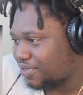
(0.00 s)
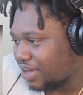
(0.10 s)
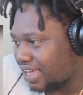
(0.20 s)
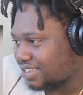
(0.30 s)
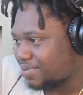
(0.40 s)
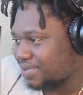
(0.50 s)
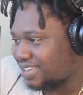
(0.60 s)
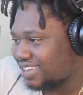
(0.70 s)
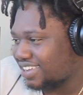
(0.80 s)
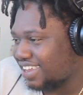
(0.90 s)
if you ask
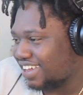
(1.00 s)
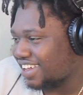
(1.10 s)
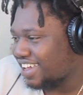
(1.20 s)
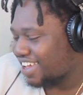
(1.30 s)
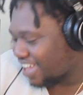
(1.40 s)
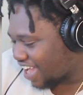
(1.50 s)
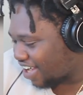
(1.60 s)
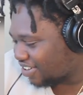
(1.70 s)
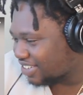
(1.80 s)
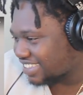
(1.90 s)
me. Like,
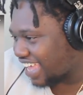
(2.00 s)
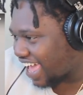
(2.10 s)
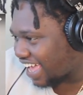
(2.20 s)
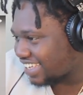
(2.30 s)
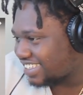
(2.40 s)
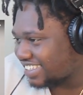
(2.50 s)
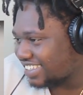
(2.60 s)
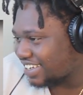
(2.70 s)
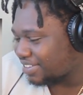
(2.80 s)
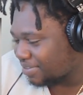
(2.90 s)
how does ass
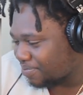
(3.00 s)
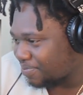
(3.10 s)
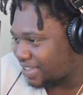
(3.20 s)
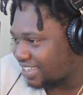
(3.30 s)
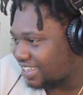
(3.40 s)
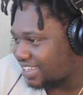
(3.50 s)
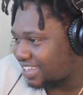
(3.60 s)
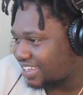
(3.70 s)
be